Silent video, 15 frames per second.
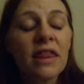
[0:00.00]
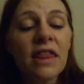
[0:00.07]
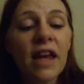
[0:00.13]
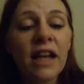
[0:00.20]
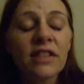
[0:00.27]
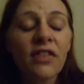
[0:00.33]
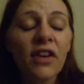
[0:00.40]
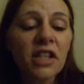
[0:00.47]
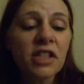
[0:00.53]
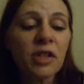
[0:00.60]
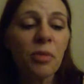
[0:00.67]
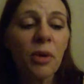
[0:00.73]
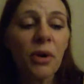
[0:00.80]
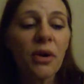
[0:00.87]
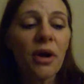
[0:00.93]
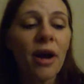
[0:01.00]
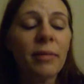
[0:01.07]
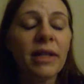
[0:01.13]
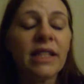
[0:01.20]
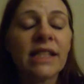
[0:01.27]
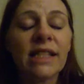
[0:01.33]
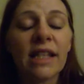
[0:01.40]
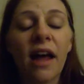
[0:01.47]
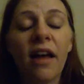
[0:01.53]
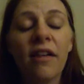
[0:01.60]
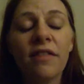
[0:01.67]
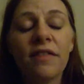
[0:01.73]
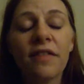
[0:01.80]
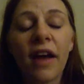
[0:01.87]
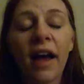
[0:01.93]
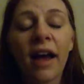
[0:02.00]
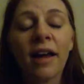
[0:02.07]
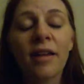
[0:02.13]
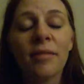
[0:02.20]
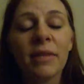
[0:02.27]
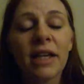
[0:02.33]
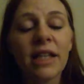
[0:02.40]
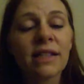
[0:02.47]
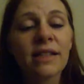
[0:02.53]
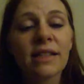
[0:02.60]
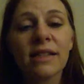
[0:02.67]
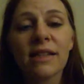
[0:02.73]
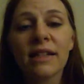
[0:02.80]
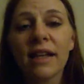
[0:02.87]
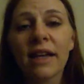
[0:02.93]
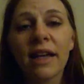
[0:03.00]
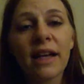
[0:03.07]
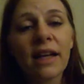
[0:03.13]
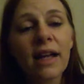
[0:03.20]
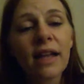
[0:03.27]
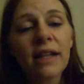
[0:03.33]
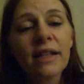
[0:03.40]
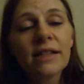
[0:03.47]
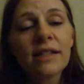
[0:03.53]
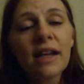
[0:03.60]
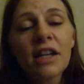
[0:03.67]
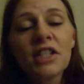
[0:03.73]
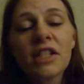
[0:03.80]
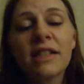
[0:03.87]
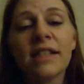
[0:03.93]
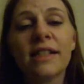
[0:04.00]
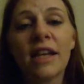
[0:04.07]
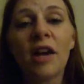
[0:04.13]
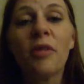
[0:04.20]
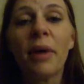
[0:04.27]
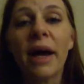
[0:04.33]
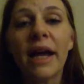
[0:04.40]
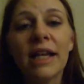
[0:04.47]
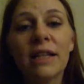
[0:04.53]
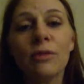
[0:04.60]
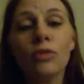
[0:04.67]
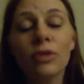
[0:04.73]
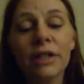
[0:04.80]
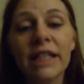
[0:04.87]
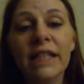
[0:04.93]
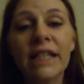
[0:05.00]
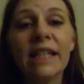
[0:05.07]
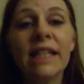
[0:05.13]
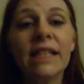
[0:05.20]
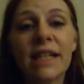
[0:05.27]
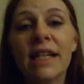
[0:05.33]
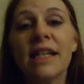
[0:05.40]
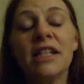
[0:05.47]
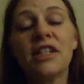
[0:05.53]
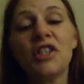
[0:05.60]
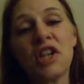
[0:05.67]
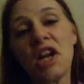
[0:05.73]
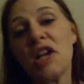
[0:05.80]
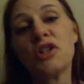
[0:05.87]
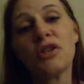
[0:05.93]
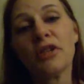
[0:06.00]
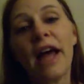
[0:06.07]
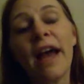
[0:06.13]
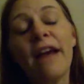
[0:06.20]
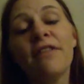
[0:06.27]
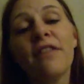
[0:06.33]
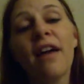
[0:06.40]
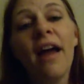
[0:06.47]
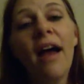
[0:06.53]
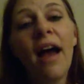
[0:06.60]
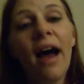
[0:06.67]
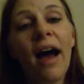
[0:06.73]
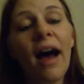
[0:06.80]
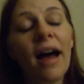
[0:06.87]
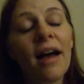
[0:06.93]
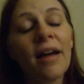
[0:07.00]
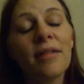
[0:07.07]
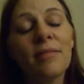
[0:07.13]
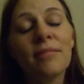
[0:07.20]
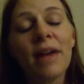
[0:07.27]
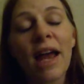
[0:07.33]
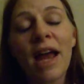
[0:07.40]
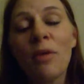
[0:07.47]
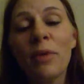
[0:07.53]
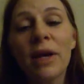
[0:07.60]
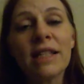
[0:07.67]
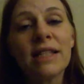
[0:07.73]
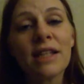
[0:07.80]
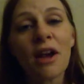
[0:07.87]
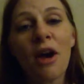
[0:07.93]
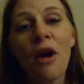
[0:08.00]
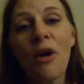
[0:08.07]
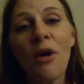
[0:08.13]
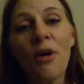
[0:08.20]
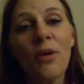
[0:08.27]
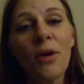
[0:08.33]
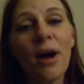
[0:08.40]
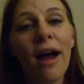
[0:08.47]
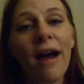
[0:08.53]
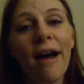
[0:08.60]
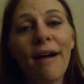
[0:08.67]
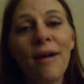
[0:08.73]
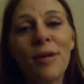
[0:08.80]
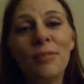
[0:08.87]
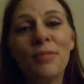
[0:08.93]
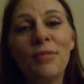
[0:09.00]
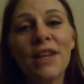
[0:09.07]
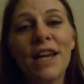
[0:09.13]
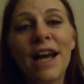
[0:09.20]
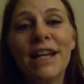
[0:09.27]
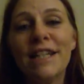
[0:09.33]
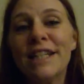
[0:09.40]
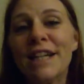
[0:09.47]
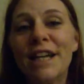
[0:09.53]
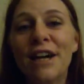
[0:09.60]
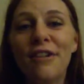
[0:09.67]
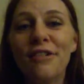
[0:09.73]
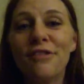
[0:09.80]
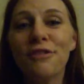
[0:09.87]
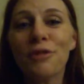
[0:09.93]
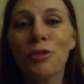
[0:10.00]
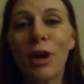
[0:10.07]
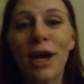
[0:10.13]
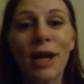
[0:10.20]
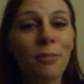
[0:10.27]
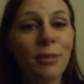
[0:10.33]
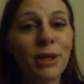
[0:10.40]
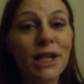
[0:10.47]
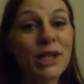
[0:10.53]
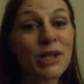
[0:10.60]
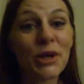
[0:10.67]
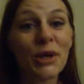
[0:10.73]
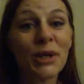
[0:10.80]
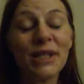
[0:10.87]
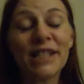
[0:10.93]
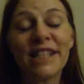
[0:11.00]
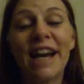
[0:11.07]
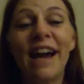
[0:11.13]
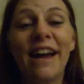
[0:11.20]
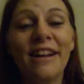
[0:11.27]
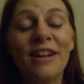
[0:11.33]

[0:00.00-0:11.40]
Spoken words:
As far as the program itself, it's not just a soundbite. It really does change your life. 8 weeks ago, the idea of running bleachers at